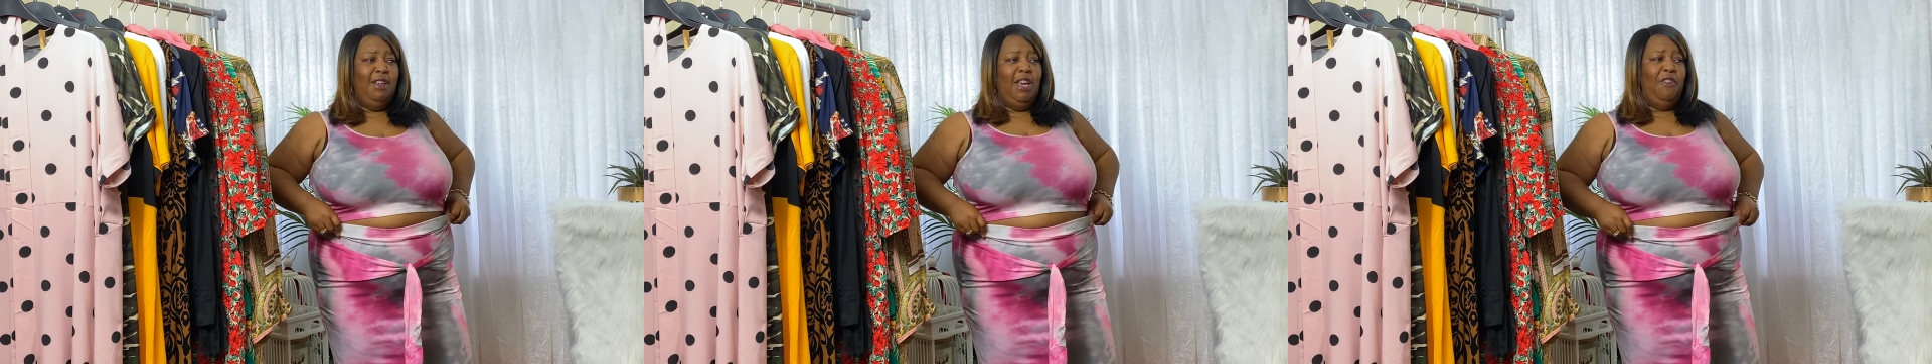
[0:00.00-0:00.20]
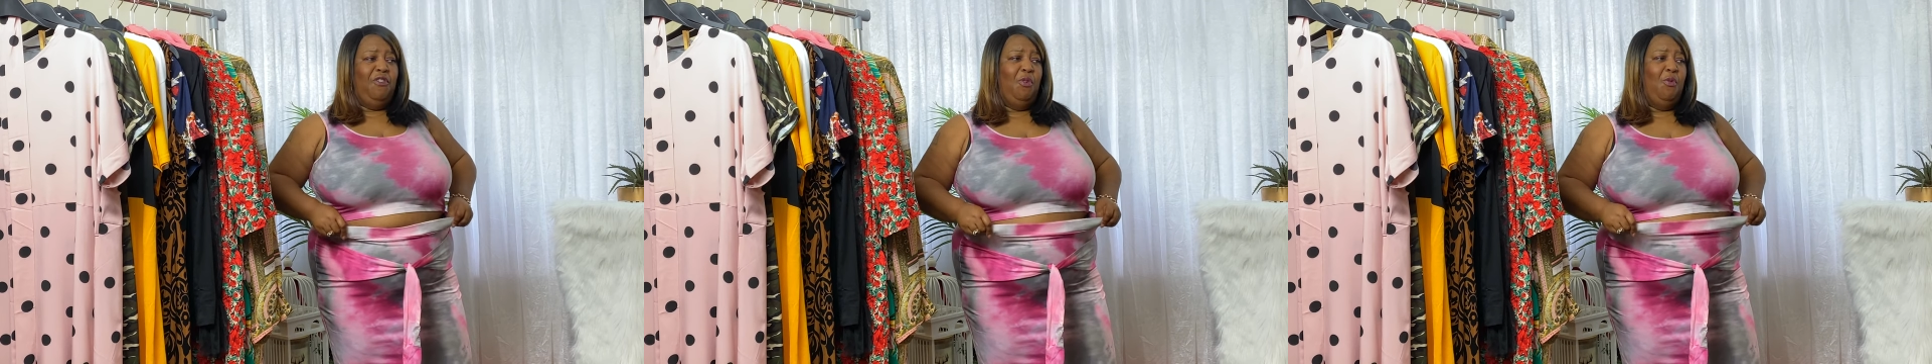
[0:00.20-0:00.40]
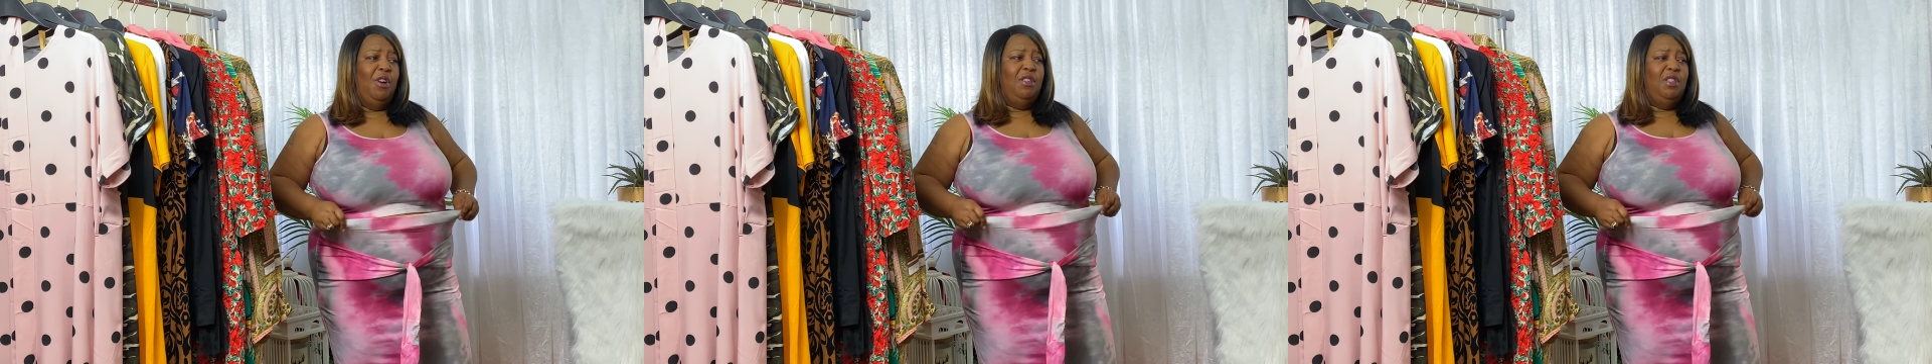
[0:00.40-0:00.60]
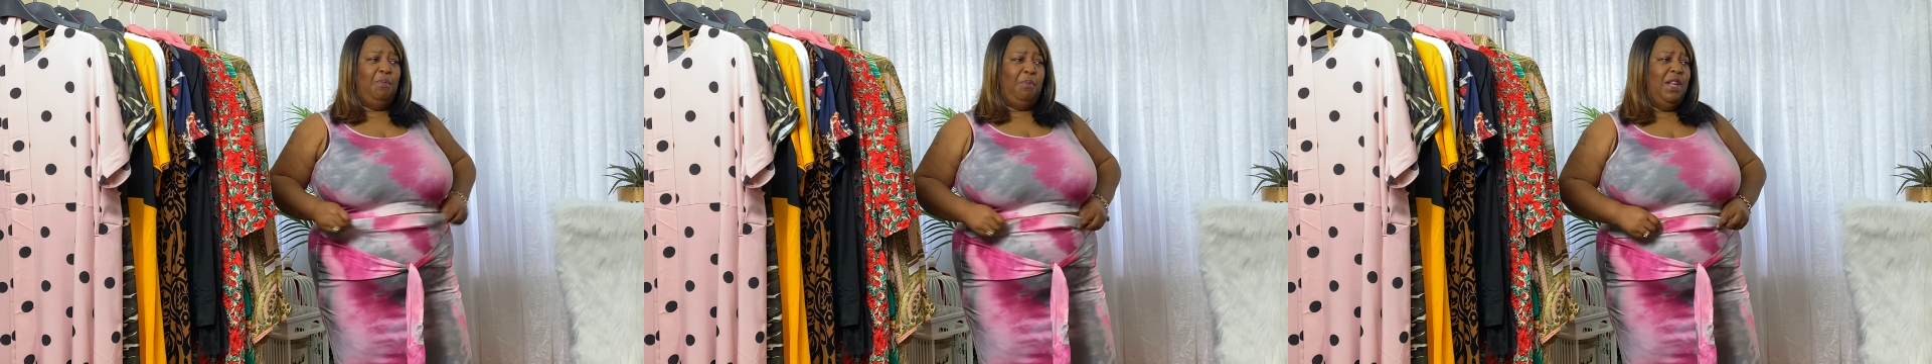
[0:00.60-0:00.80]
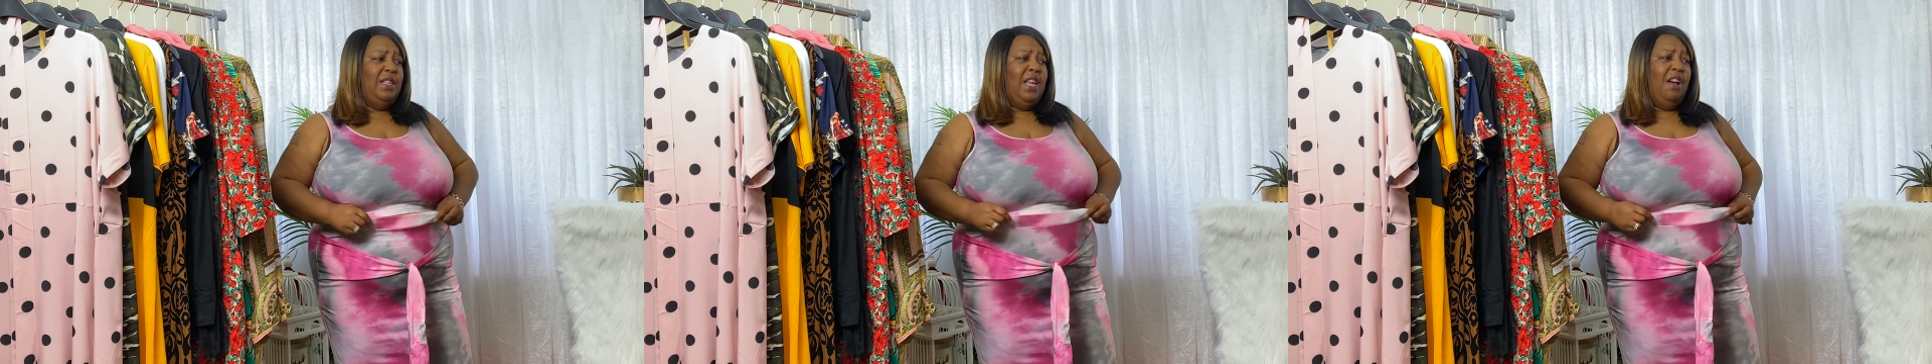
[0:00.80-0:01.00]
if you want.
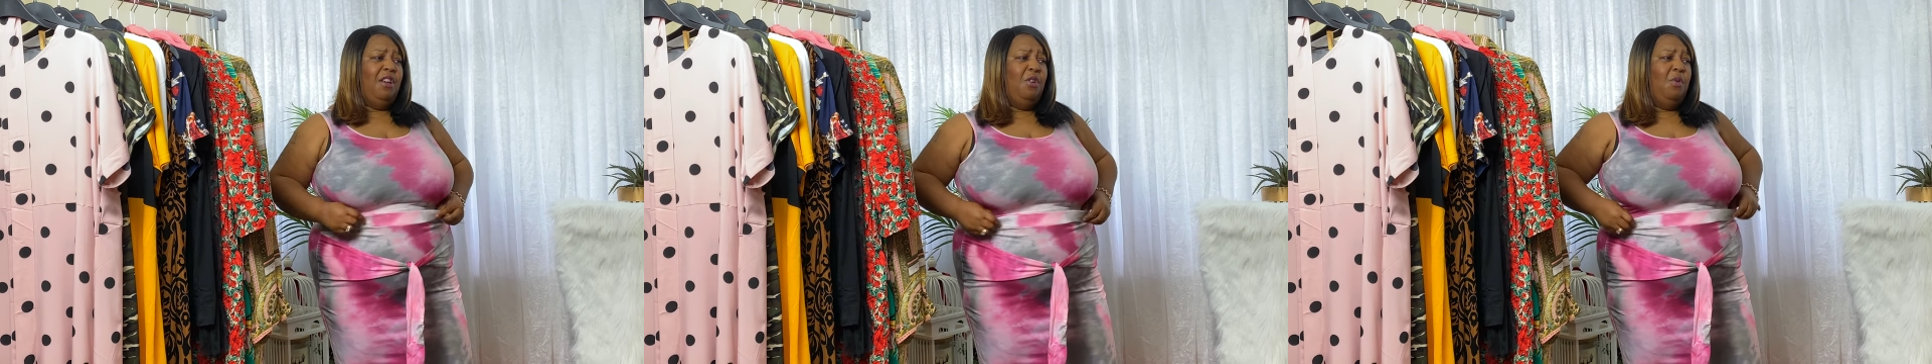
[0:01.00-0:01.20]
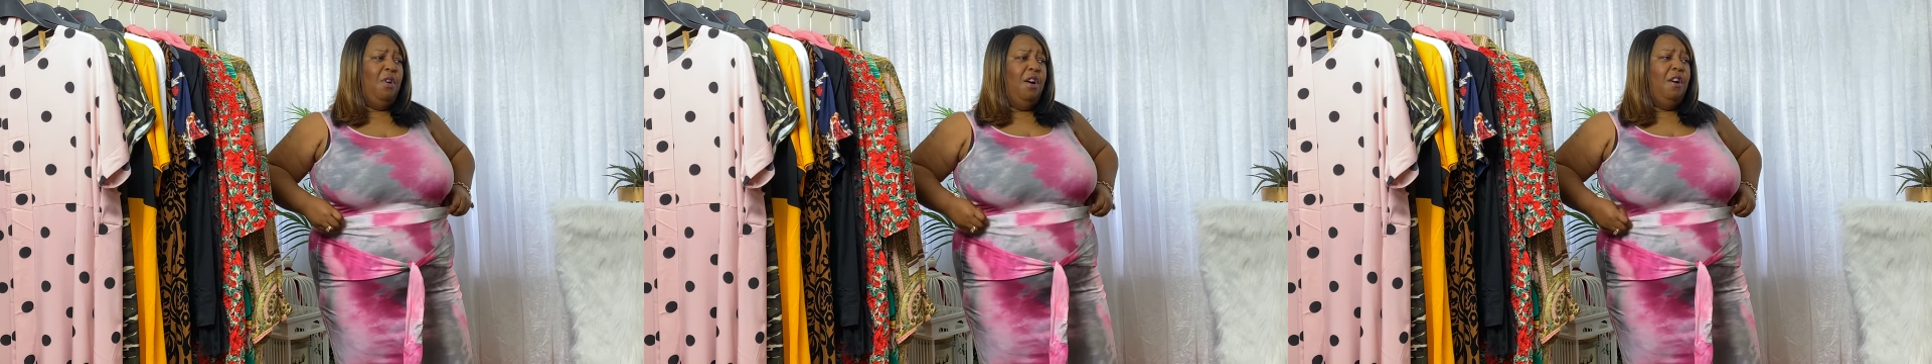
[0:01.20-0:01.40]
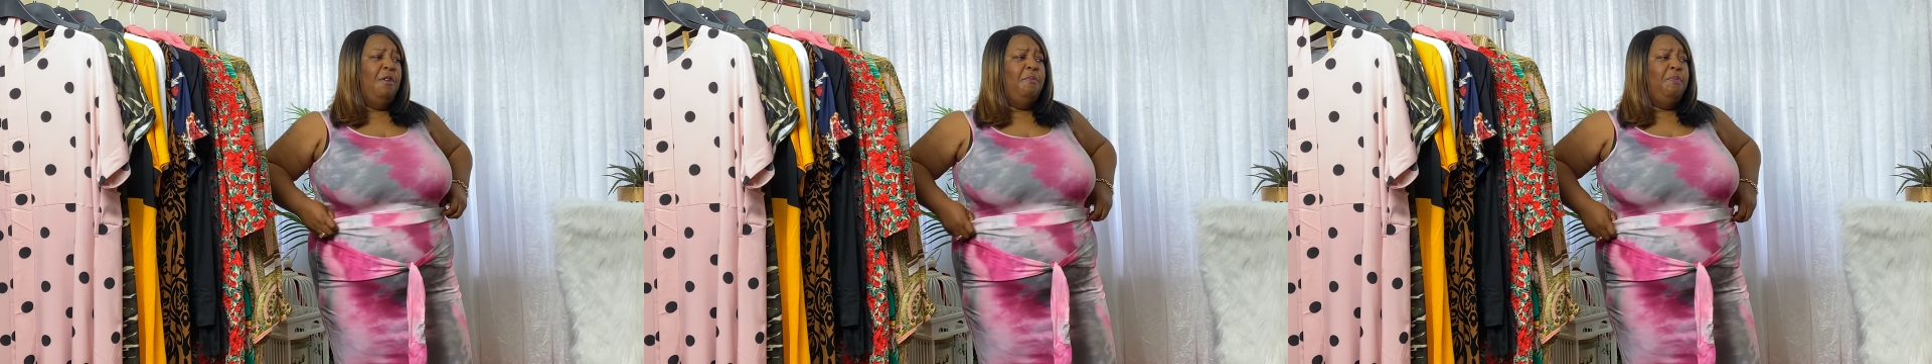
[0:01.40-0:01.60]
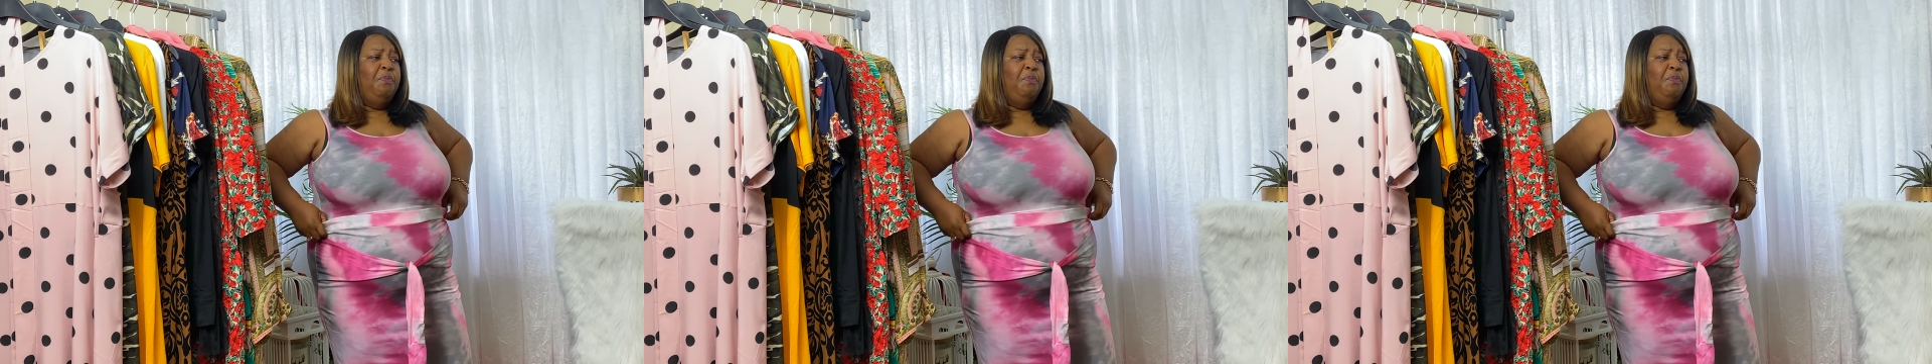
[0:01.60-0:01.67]
Depends how you are.